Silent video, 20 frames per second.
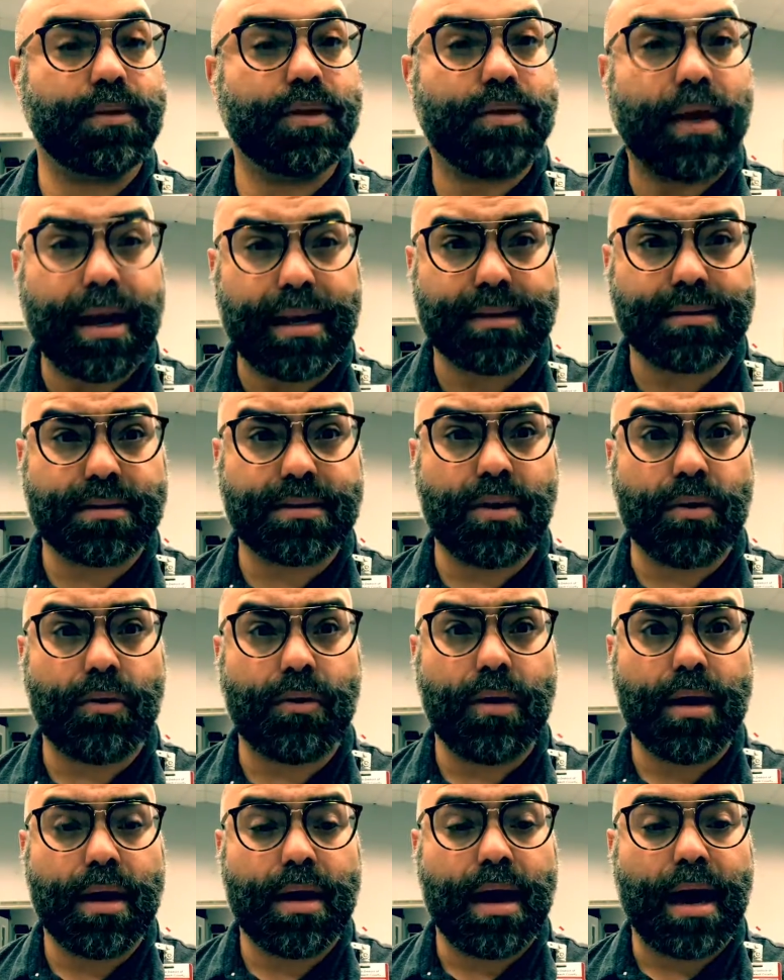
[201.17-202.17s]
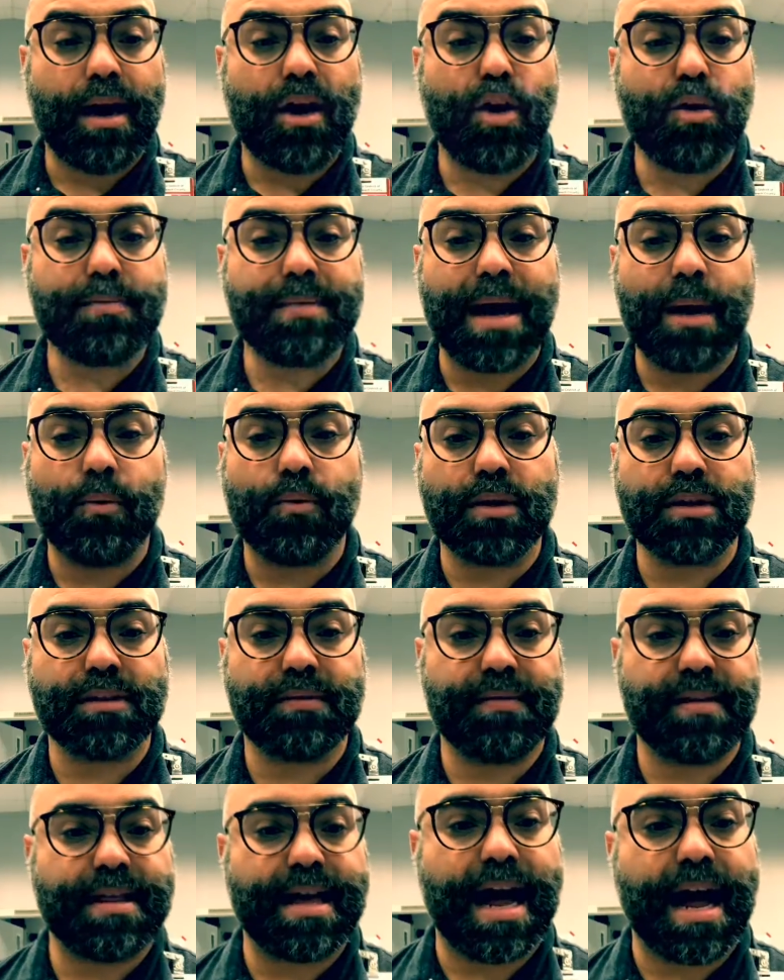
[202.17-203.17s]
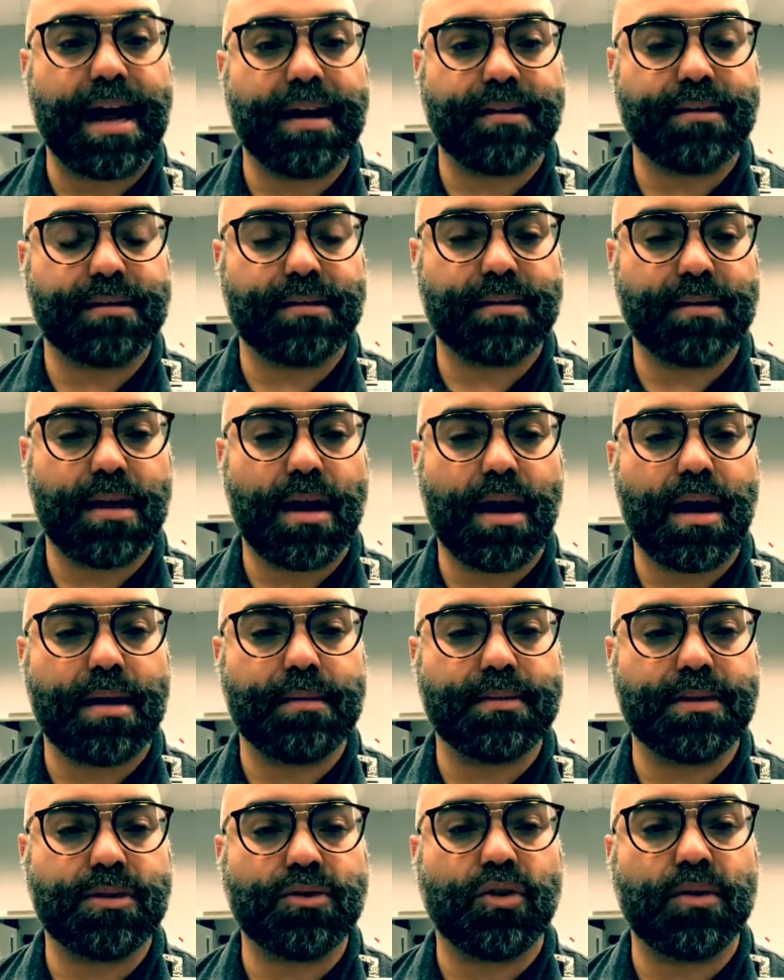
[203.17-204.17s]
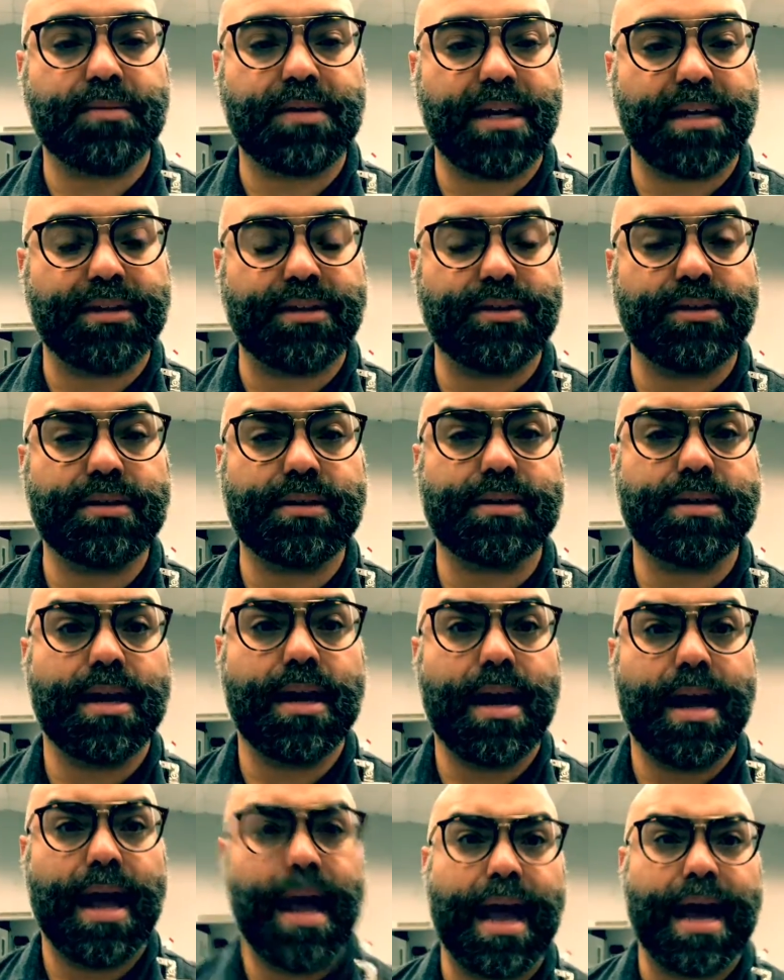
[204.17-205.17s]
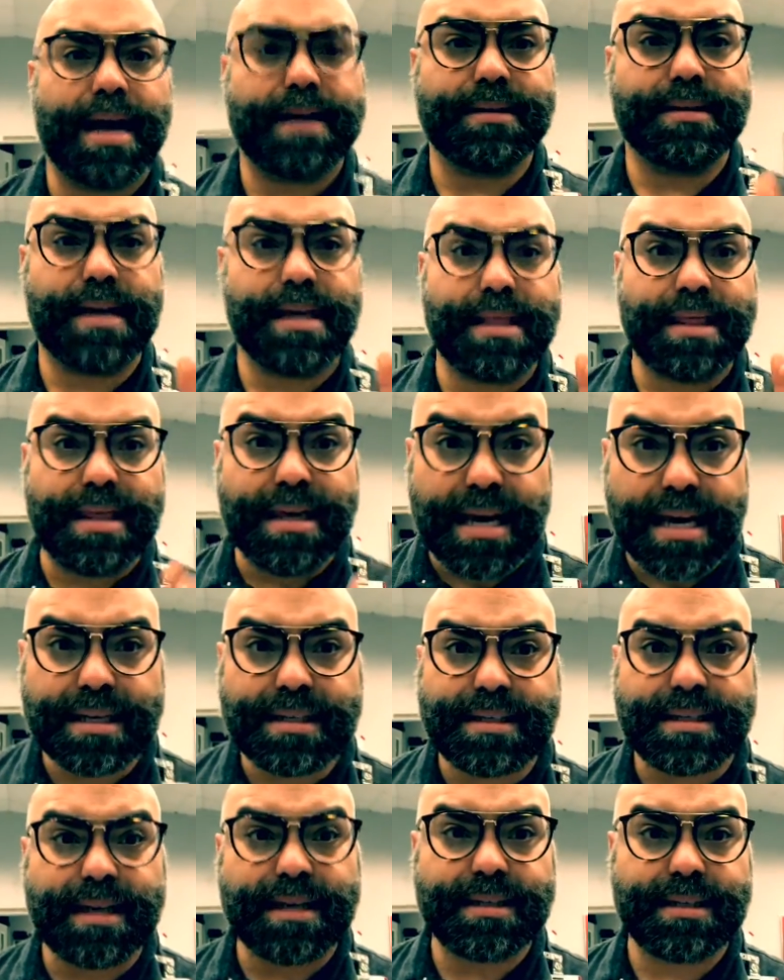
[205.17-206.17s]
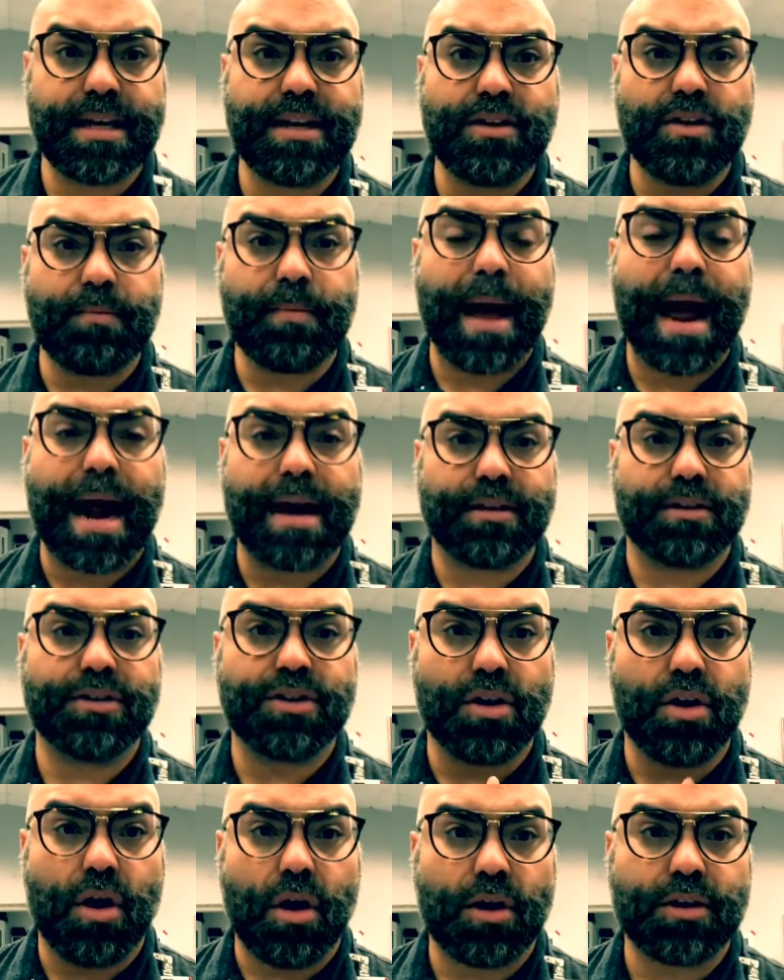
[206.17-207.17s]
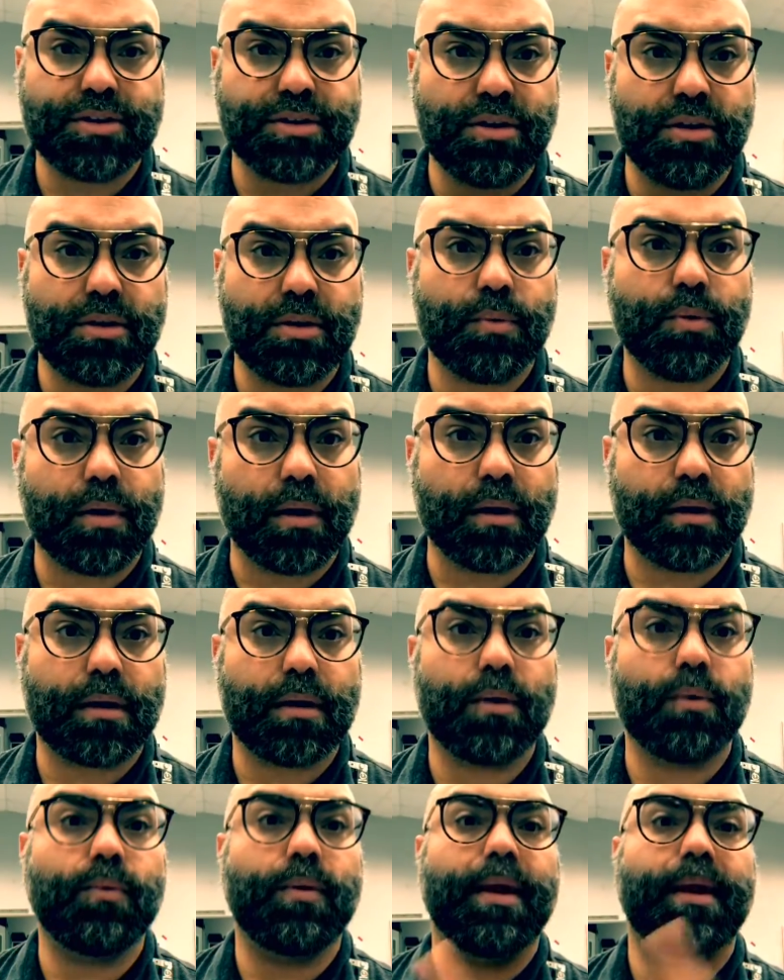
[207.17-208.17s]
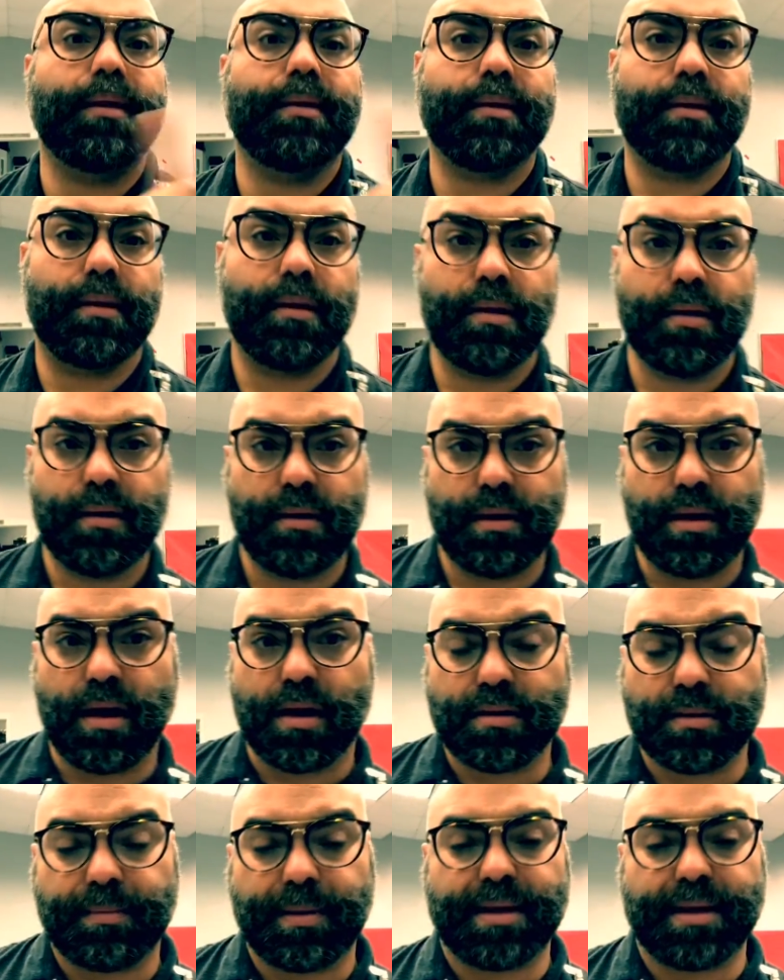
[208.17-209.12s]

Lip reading: Great, so I hope that works for that, Storm Chasers. And these 16-note patterns are also going to work with the other